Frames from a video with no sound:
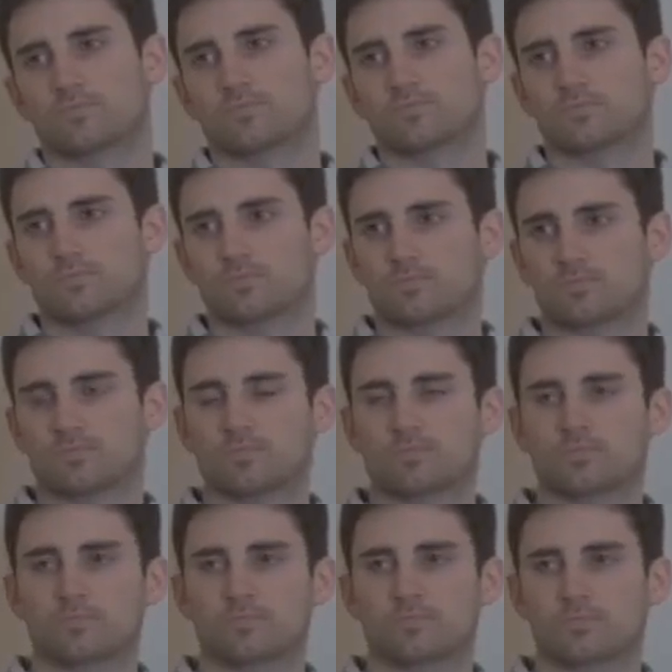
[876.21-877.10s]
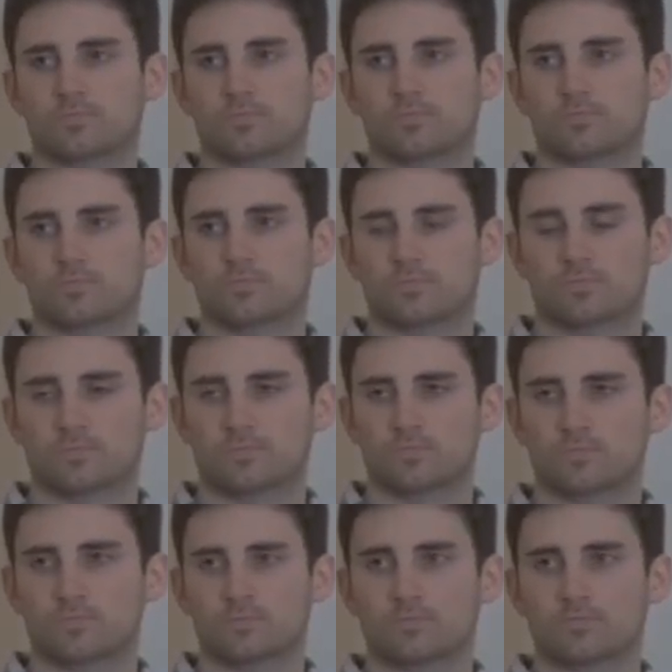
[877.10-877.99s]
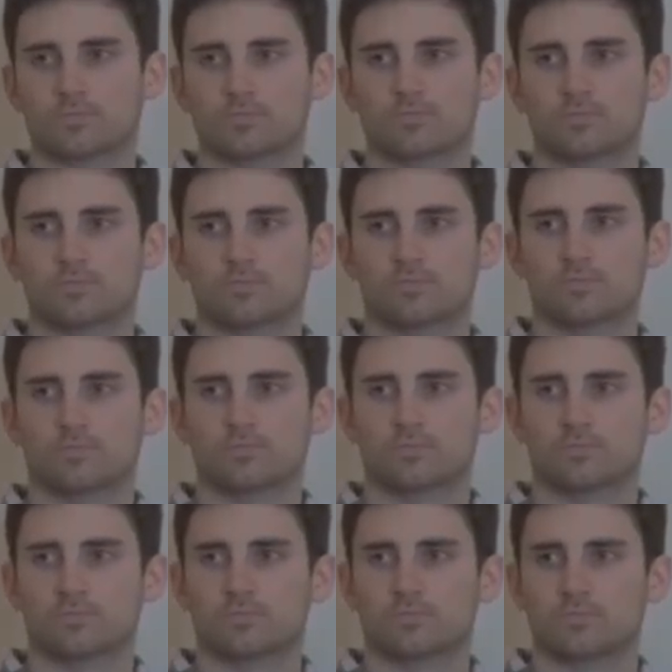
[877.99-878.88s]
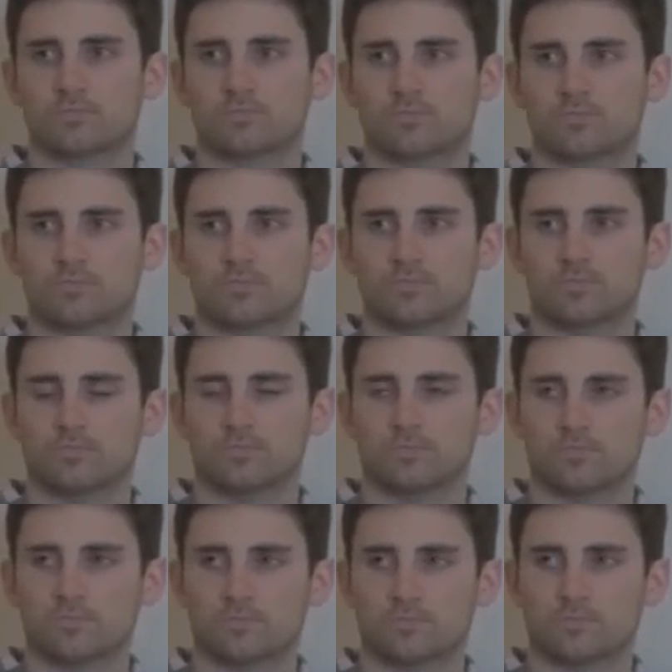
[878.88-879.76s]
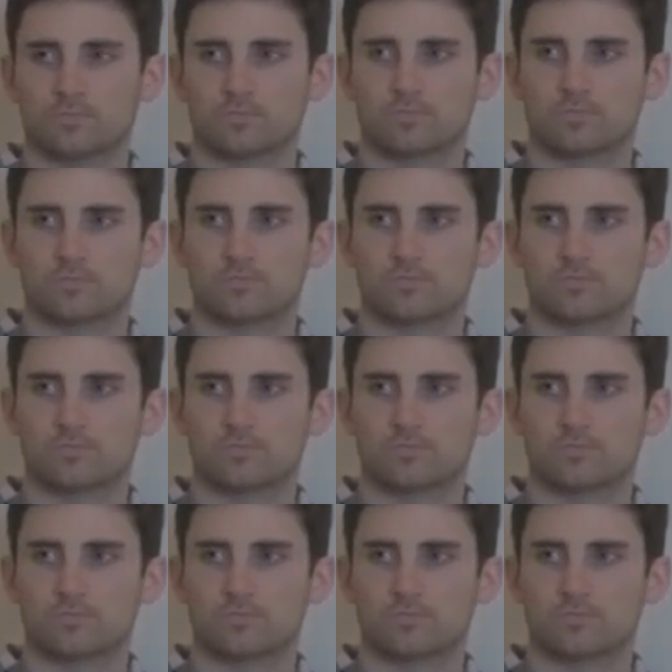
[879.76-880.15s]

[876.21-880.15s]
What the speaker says: The person shown says nothing.